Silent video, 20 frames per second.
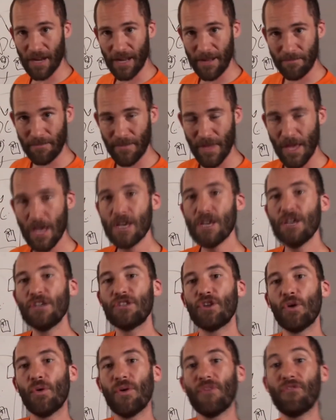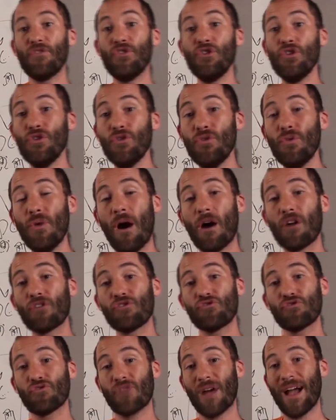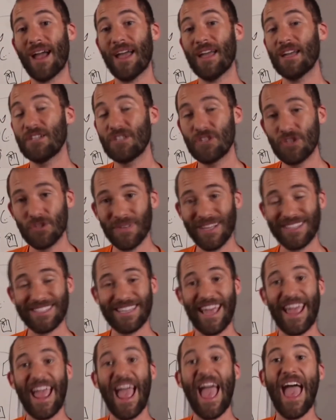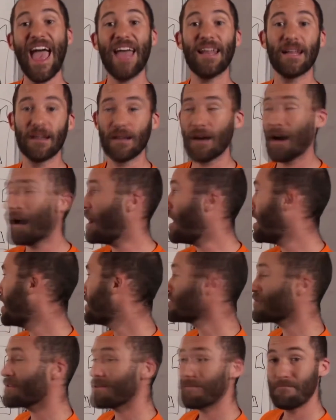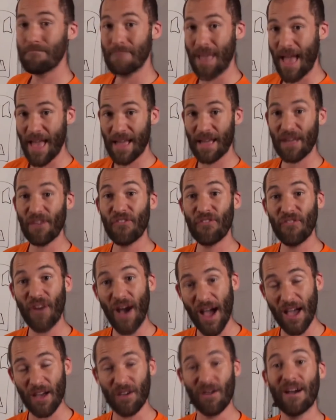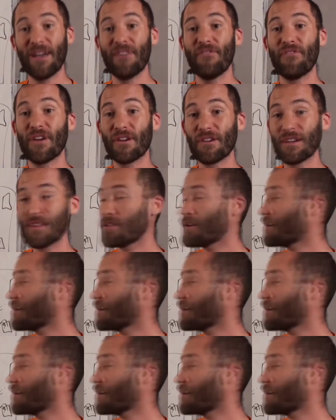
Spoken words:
right? So if you are trying to, let's say, edit a 100 meg file, a very